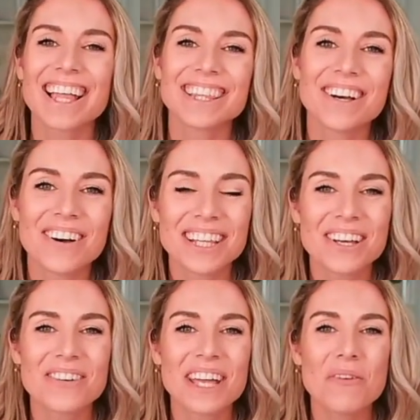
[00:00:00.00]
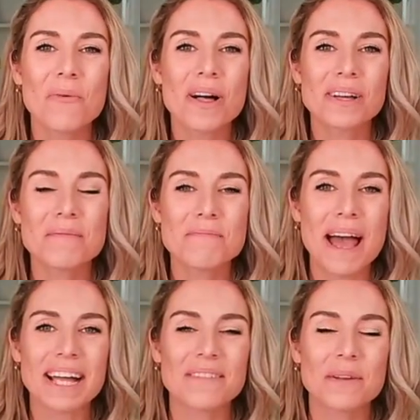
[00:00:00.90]
Hello, hello again. Welcome
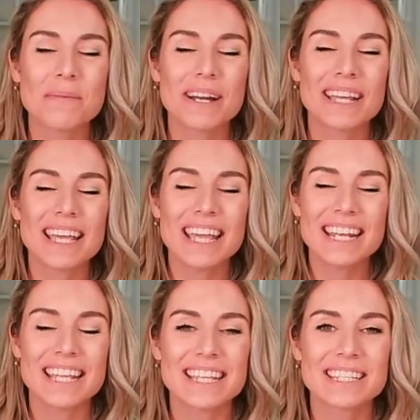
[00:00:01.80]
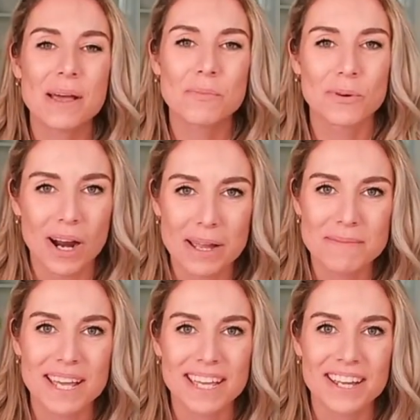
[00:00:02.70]
back, everybody. It is
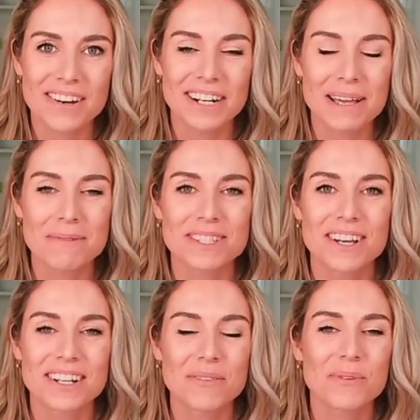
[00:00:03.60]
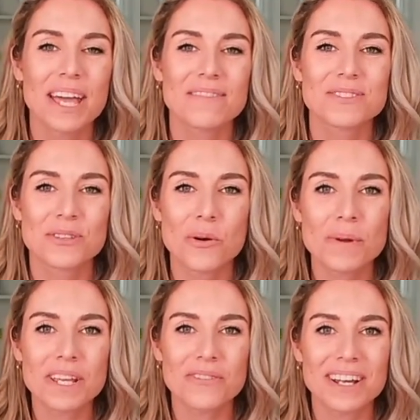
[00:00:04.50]
Prime Day here on Amazon, and we have so
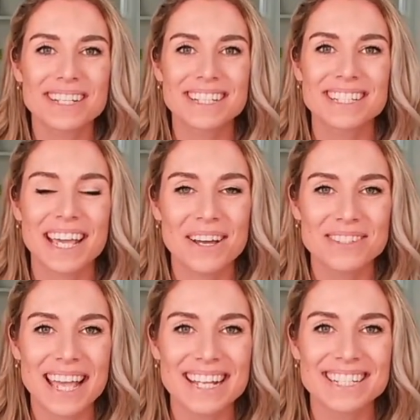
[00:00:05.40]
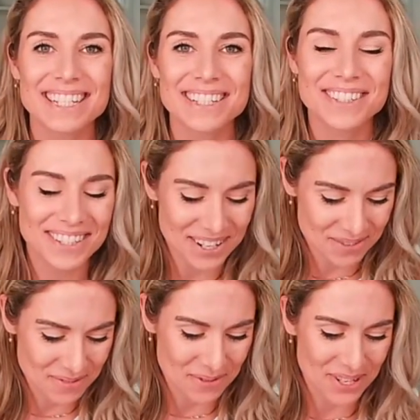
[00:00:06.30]
many great discounts and deals
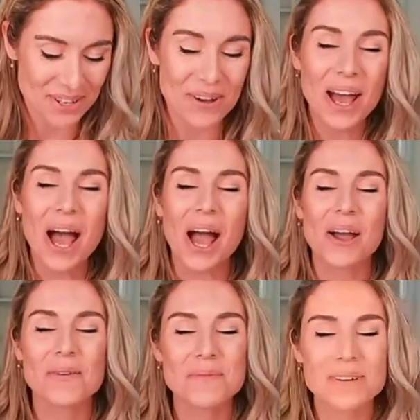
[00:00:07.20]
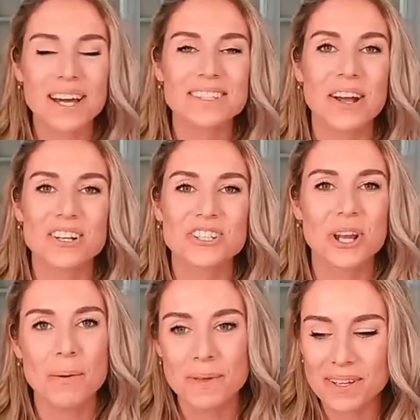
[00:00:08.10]
here for you. I hope you guys are
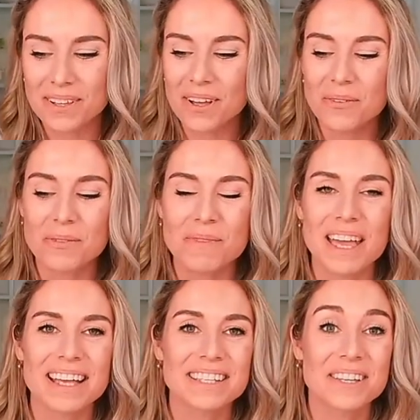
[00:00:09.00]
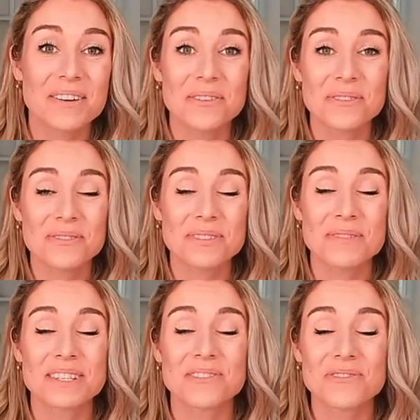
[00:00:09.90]
shopping along with me as I go through
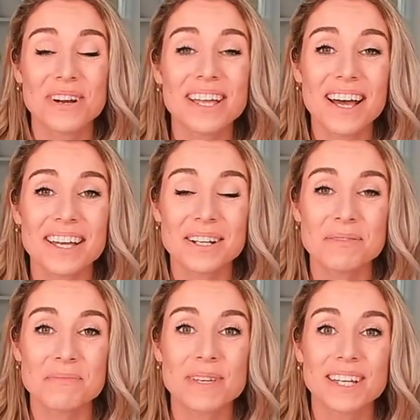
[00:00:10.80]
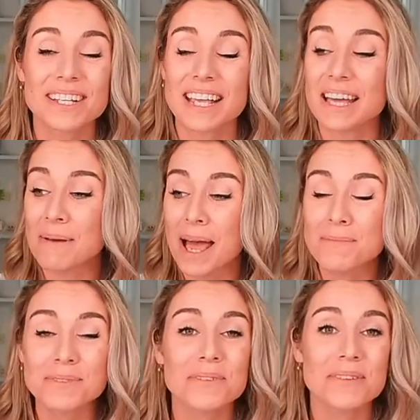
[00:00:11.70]
some of these great items because I'm
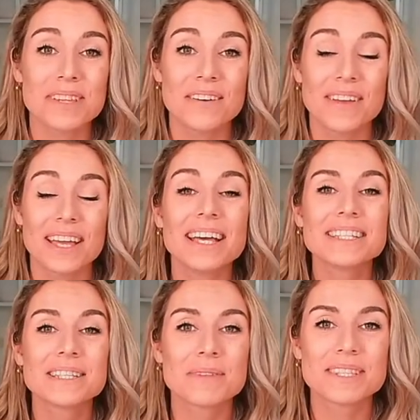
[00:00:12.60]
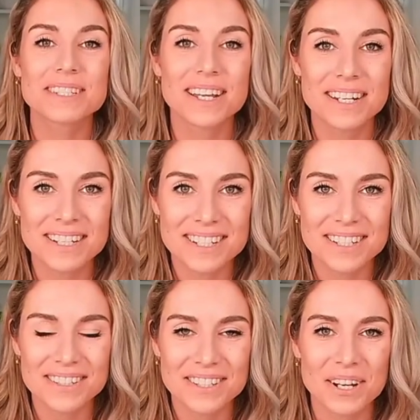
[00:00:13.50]
absolutely loving some of the stunning
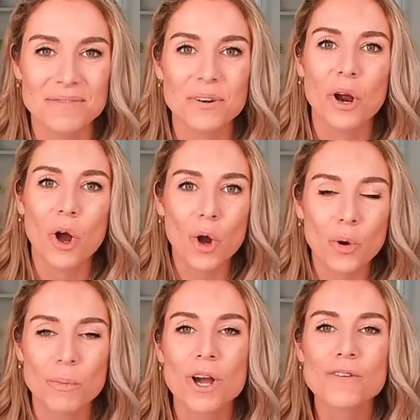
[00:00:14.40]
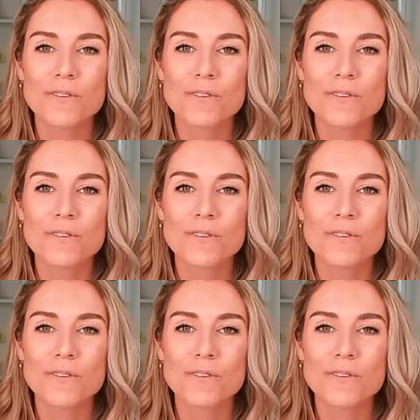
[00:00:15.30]
deals here for home,